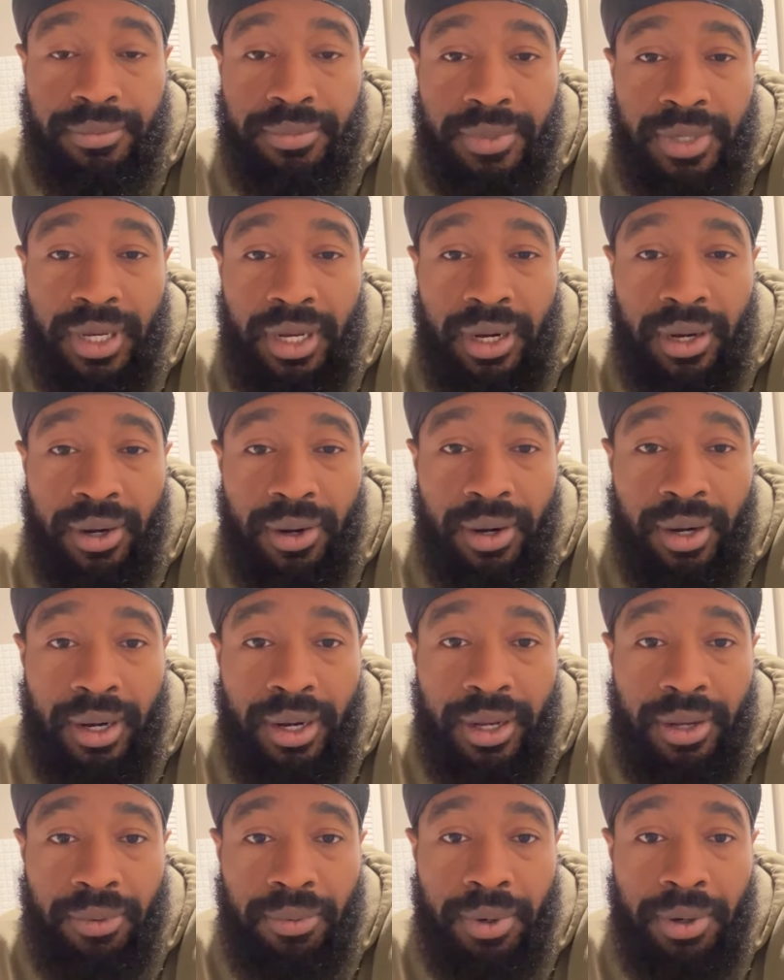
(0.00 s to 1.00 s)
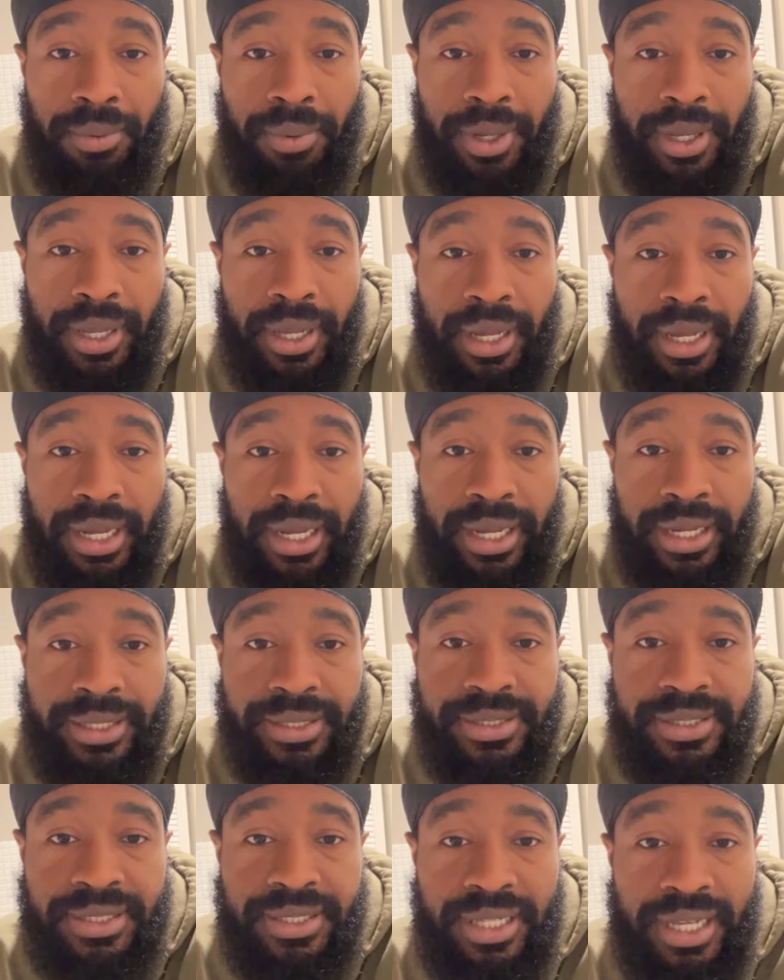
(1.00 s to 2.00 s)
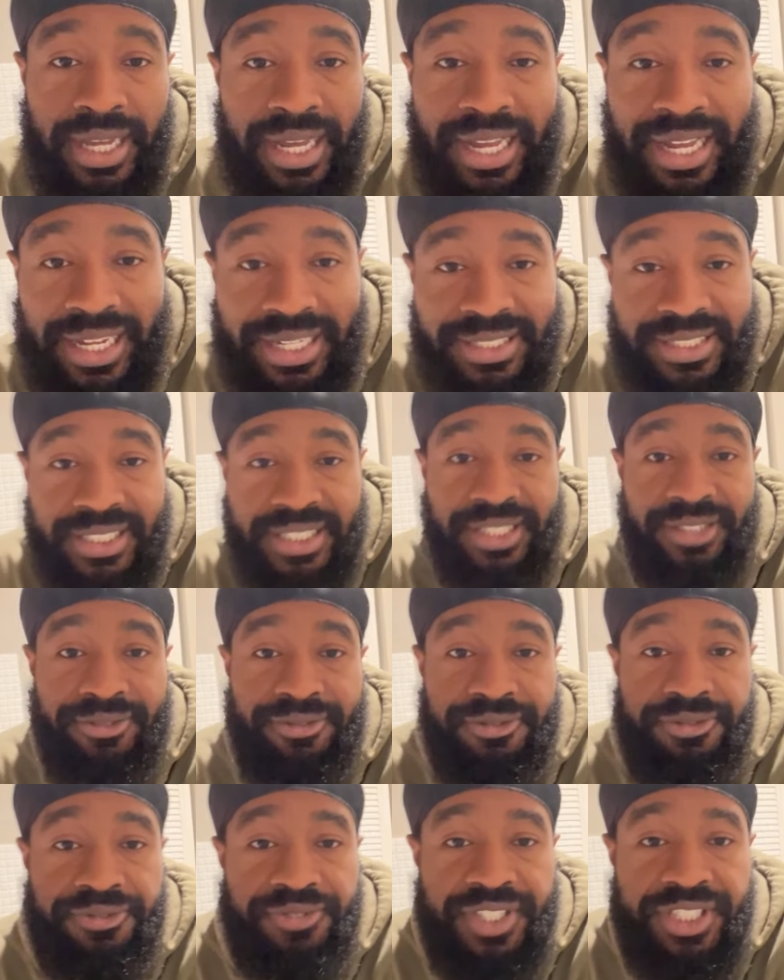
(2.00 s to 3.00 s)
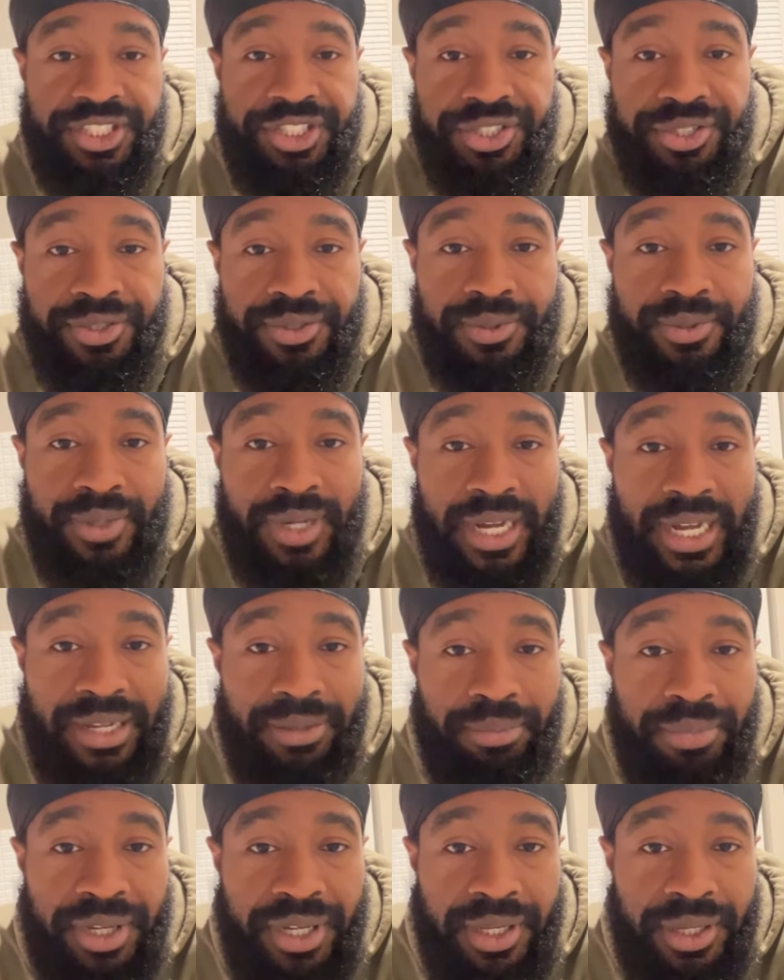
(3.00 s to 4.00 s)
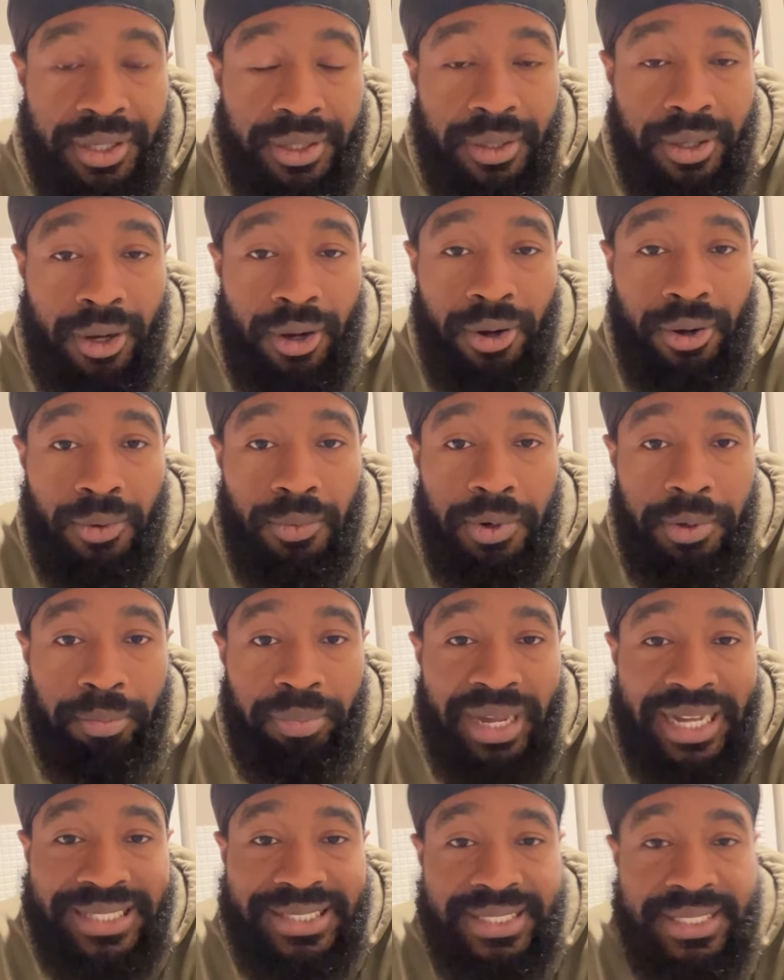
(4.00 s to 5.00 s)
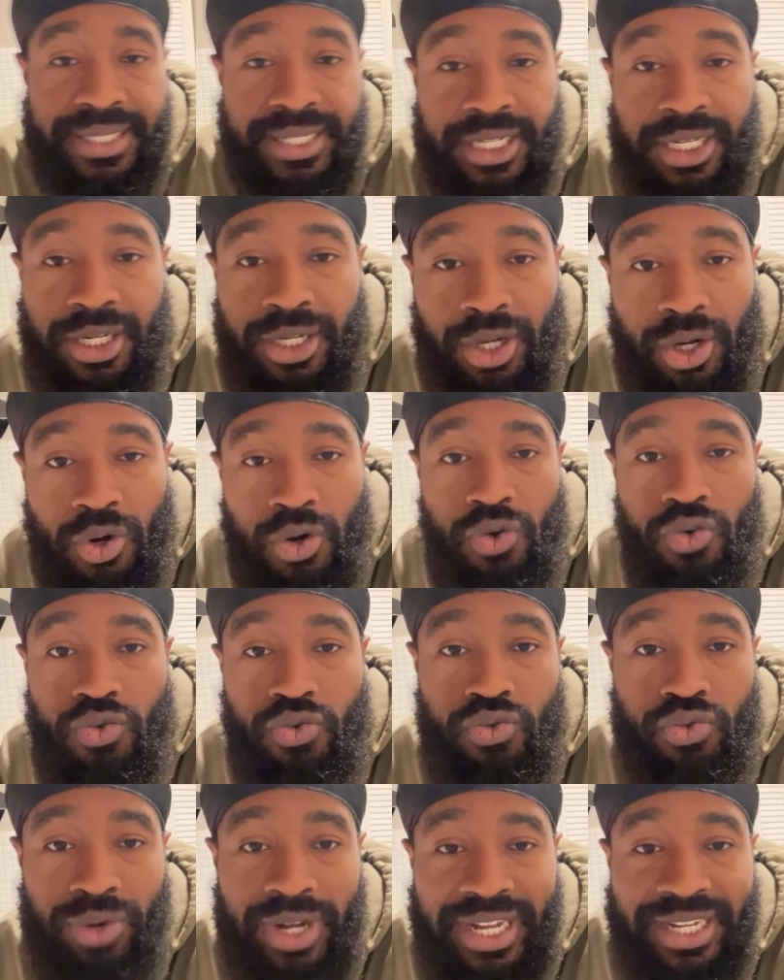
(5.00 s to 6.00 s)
All right, where we at? As conventional, I mean, oh, we're back to Nicole.